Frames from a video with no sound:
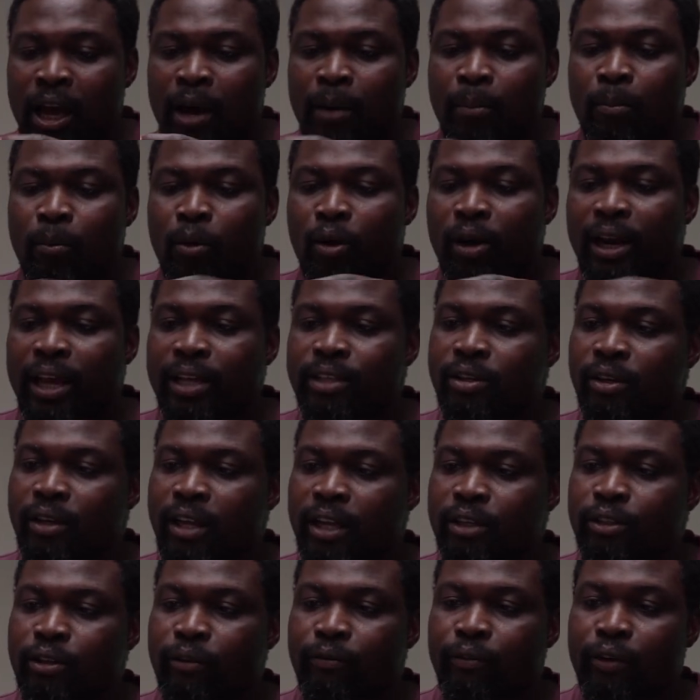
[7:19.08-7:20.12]
Molex
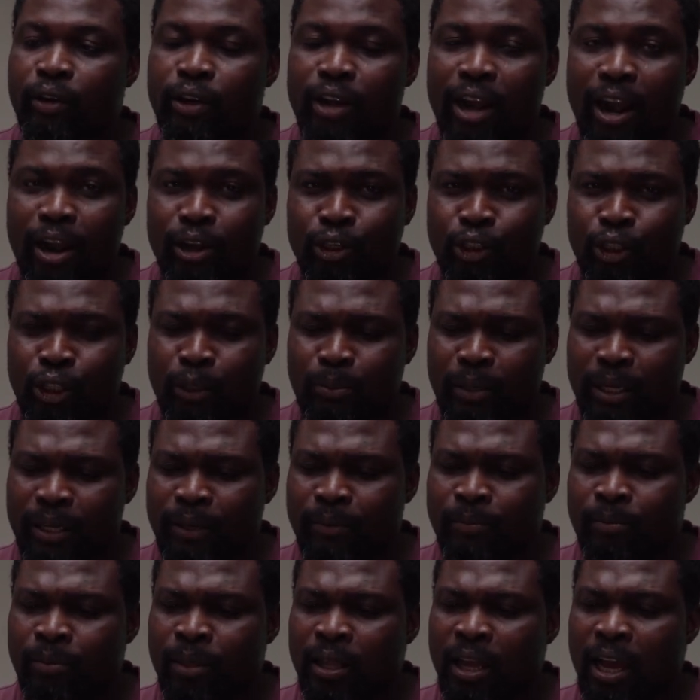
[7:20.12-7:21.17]
connector for the
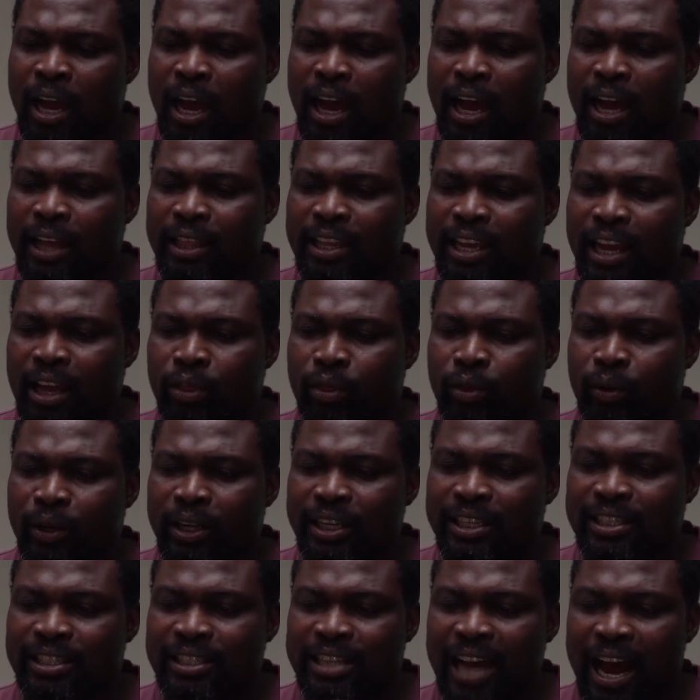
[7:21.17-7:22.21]
RGB. There are
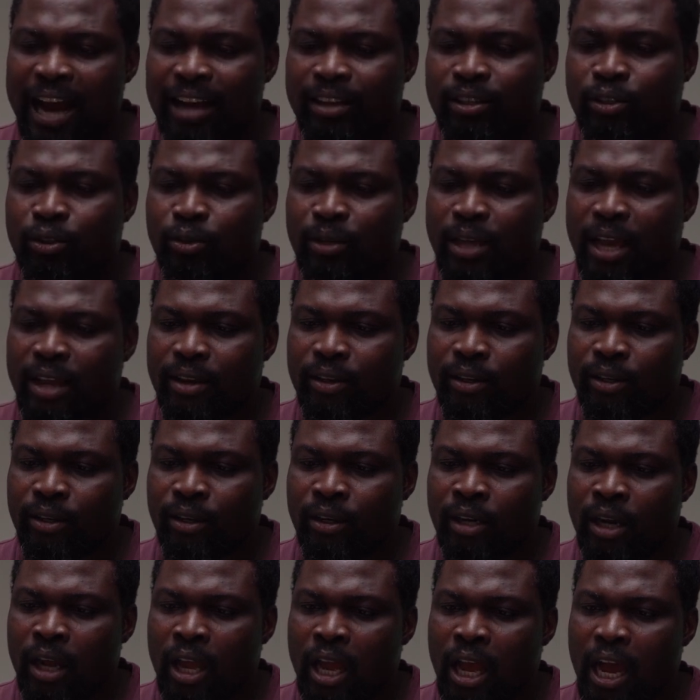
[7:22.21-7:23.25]
3 stacked
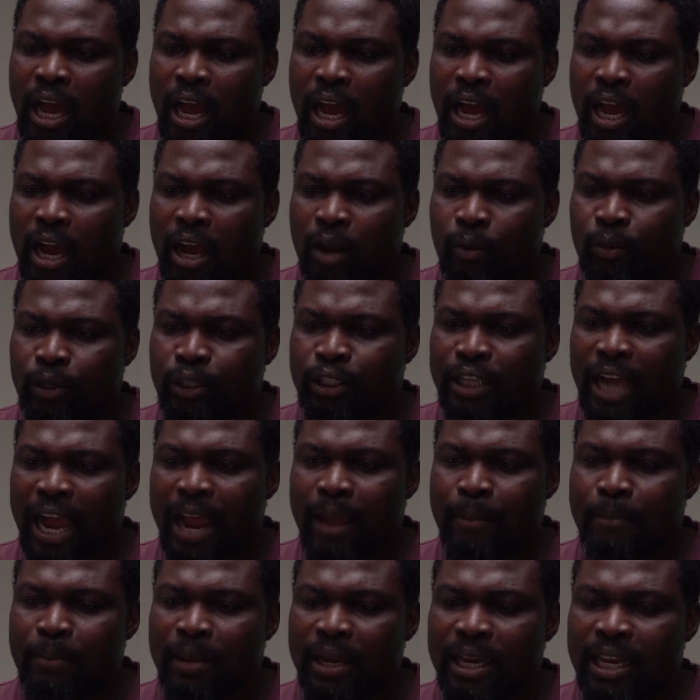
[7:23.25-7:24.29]
together, which I
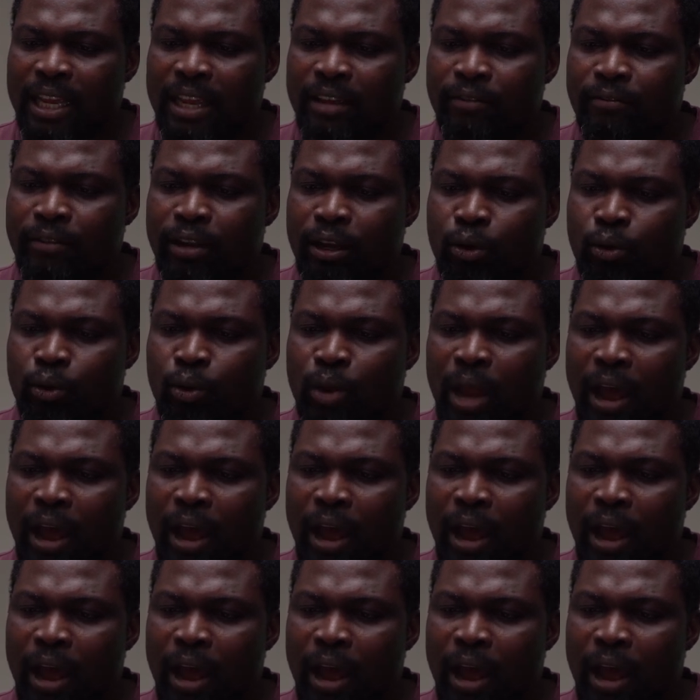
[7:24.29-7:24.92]
believe they could